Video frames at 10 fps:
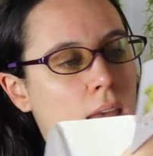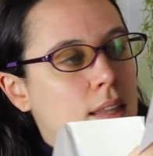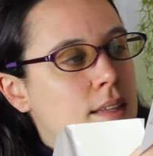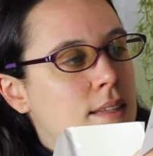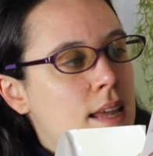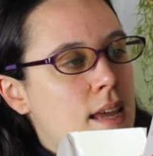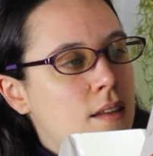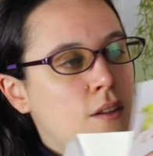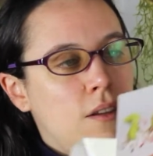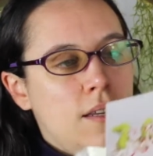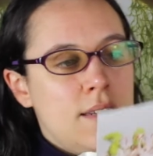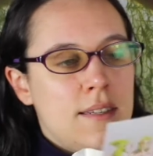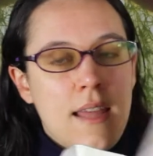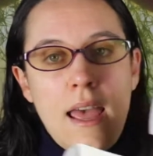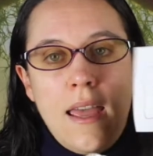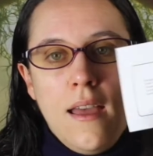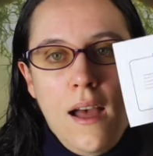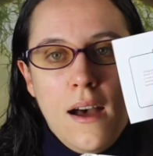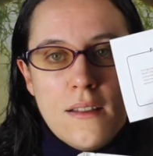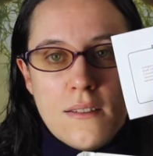And then it say
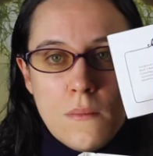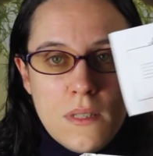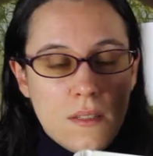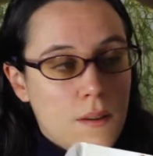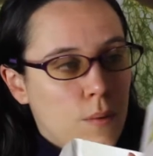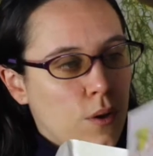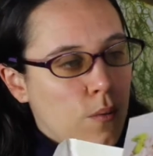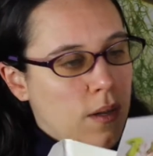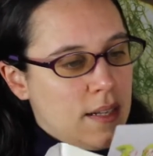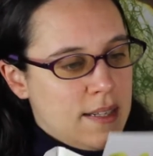something, so I'm gonna read.